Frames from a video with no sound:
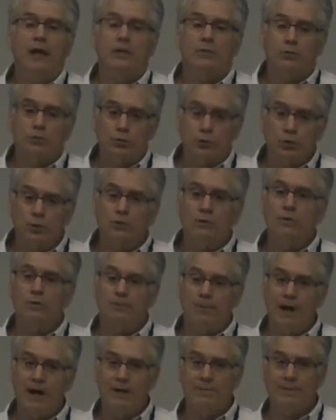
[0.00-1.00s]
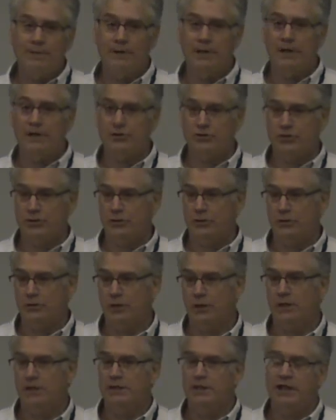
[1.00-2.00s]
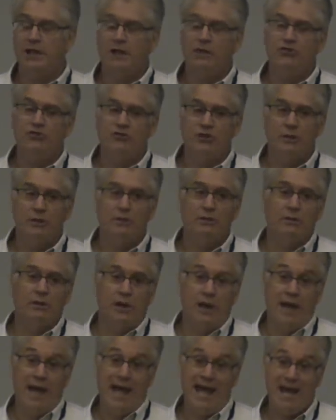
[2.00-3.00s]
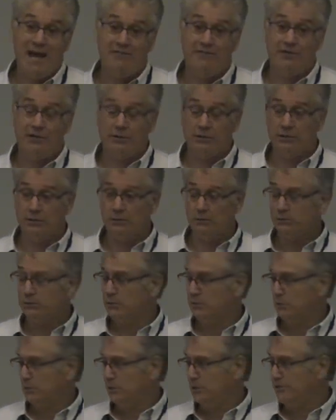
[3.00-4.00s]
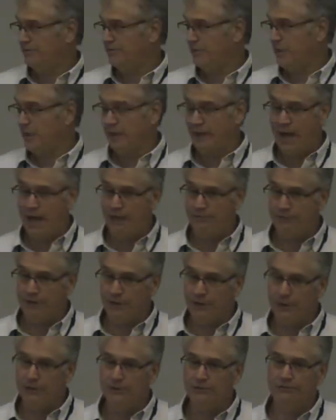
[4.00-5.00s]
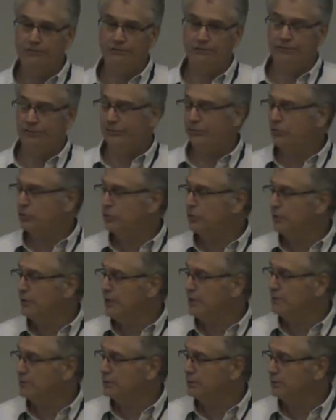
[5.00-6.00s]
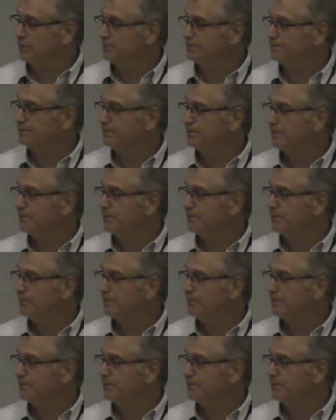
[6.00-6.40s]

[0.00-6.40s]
a rural population engaged in heavier, if not heavy, physical labor